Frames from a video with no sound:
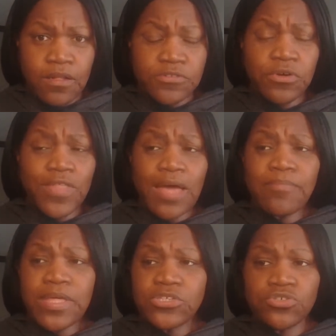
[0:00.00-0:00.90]
So that
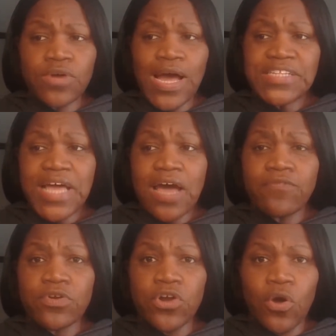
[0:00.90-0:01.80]
means you guys
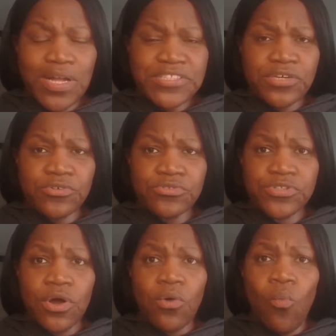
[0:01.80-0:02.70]
have no
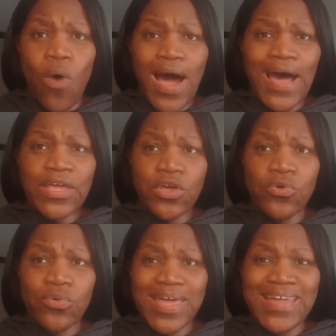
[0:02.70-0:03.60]
excuse why
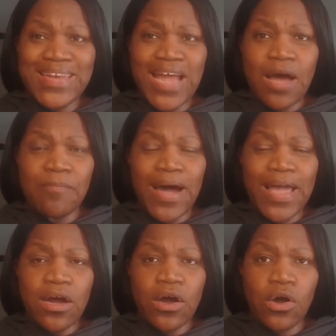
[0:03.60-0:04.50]
you cannot buy
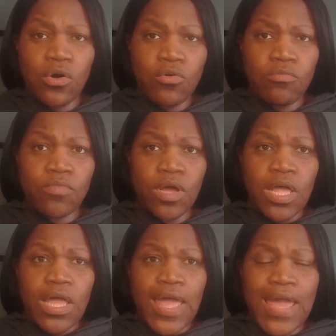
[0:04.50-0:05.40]
a home
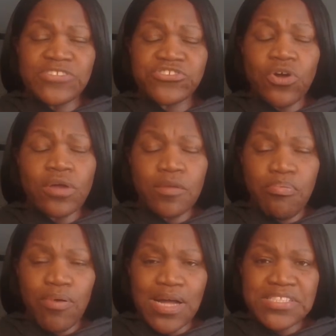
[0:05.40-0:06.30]
and start the
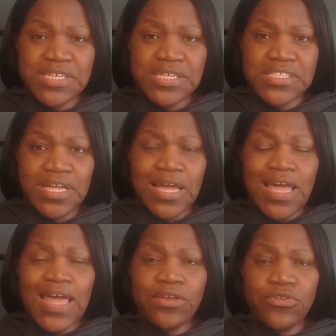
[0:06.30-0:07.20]
process
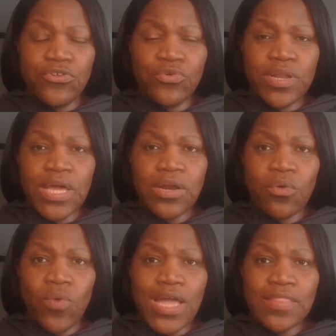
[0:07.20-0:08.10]
and do it in a
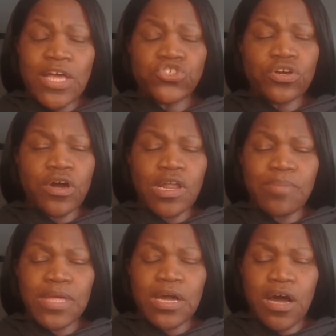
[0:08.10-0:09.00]
way that you're going to
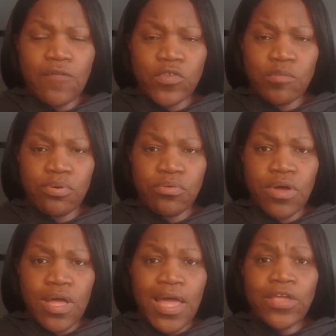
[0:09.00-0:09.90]
be comfortable
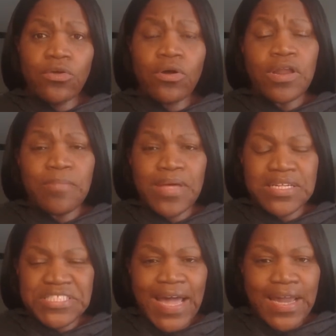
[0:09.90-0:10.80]
and you're going to be
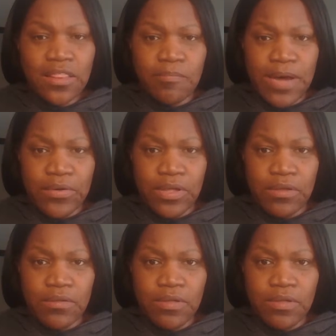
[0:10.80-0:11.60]
excited about it.